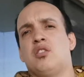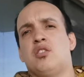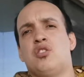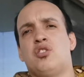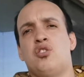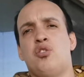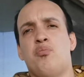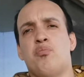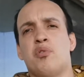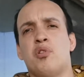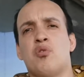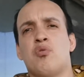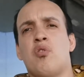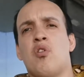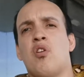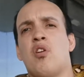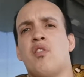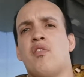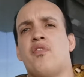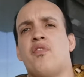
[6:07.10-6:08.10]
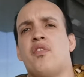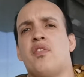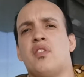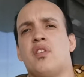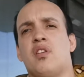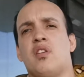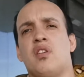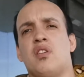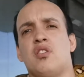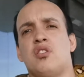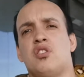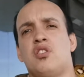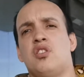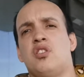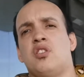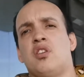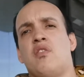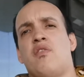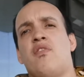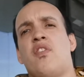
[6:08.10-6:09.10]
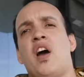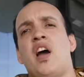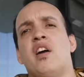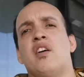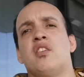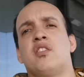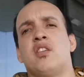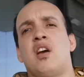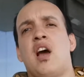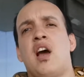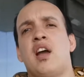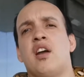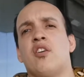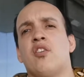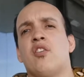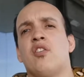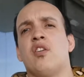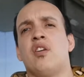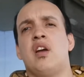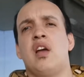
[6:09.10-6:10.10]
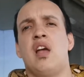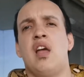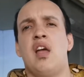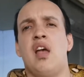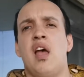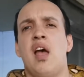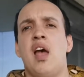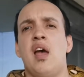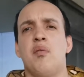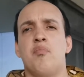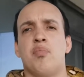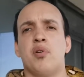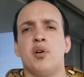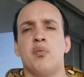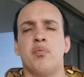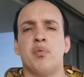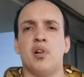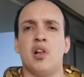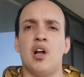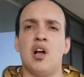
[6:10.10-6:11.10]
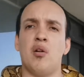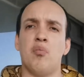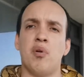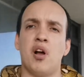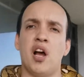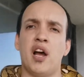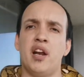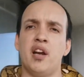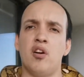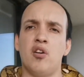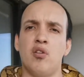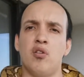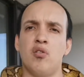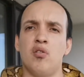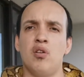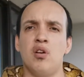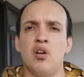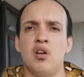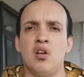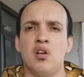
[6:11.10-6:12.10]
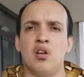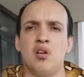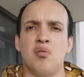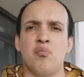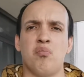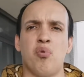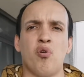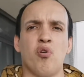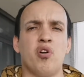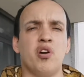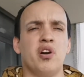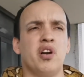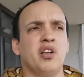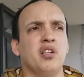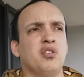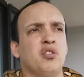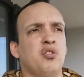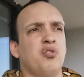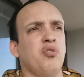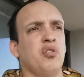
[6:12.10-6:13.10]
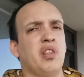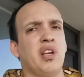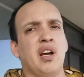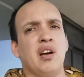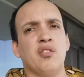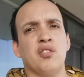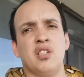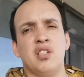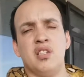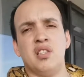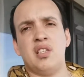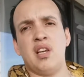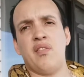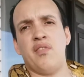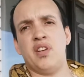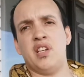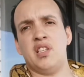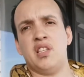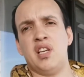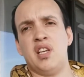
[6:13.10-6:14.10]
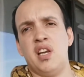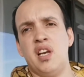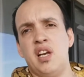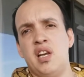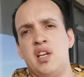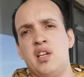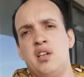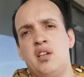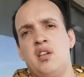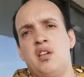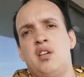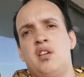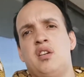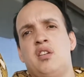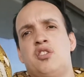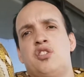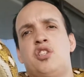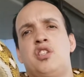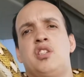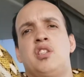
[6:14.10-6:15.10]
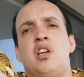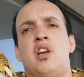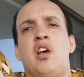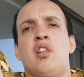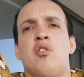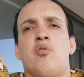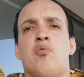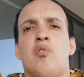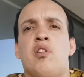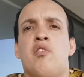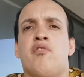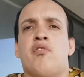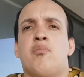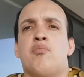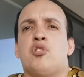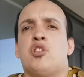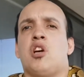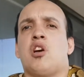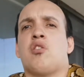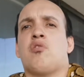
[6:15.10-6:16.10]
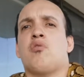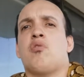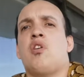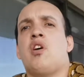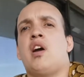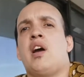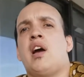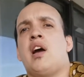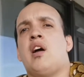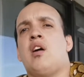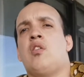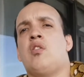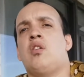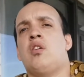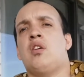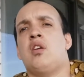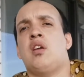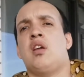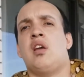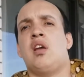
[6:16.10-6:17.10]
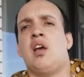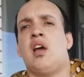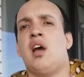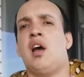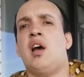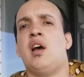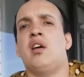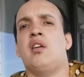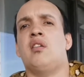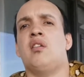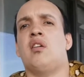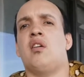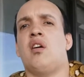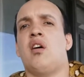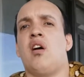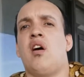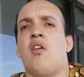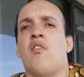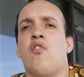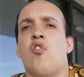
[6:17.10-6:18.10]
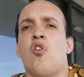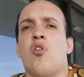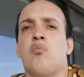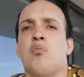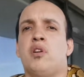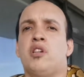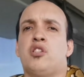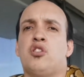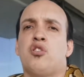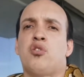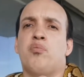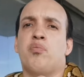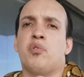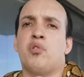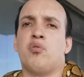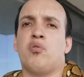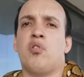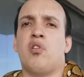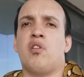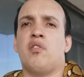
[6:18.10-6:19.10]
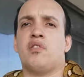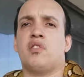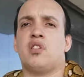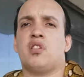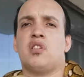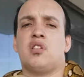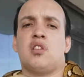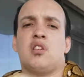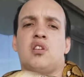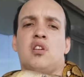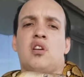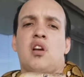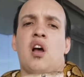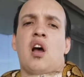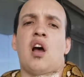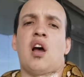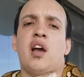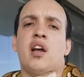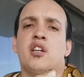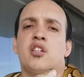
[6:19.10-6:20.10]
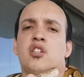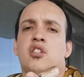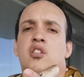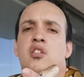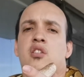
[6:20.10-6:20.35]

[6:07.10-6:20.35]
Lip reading: Super Dwarf. She's a fire tiger, het purple albino, born in 2017. She's another one from Chuck Royale. And of all my Super Dwarfs, I